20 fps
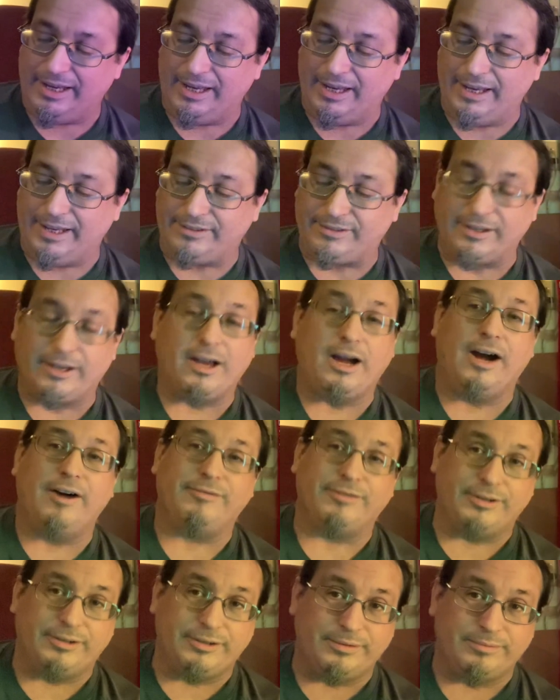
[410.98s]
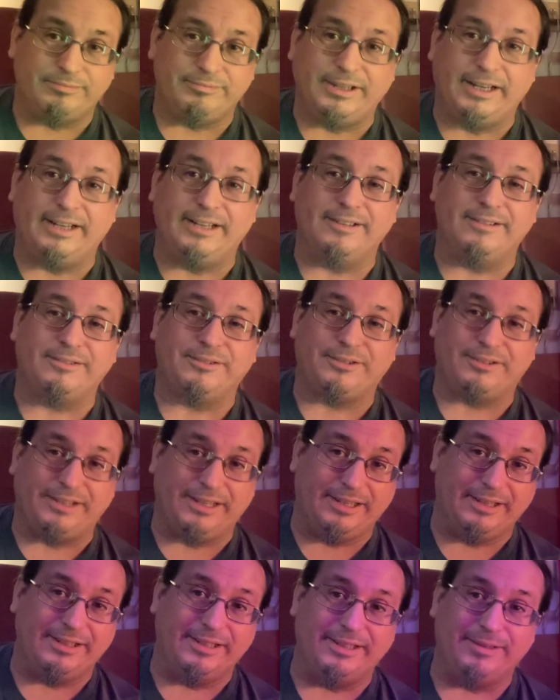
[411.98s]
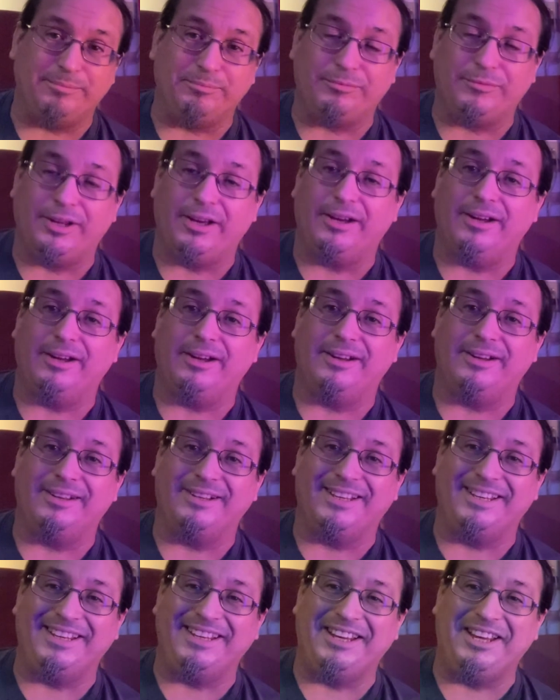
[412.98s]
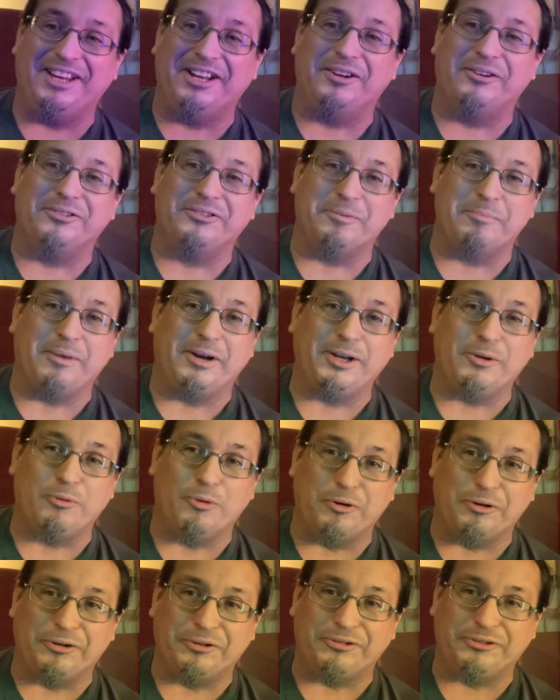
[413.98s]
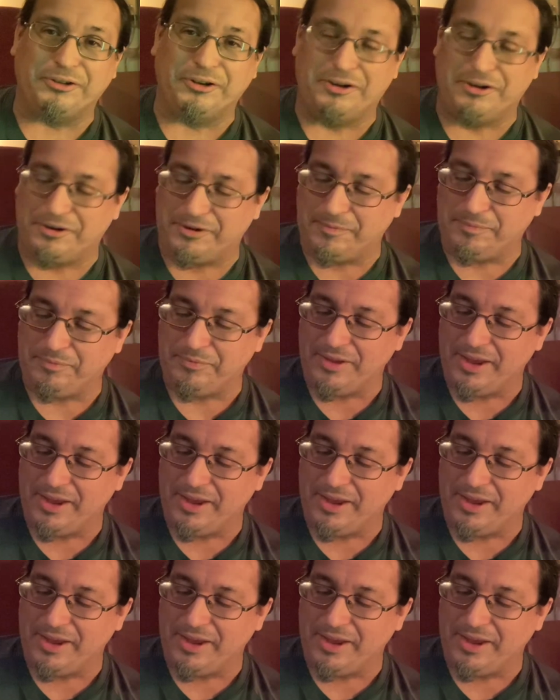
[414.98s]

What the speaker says: It's a cover. They didn't steal it. It was a Muddy Waters song.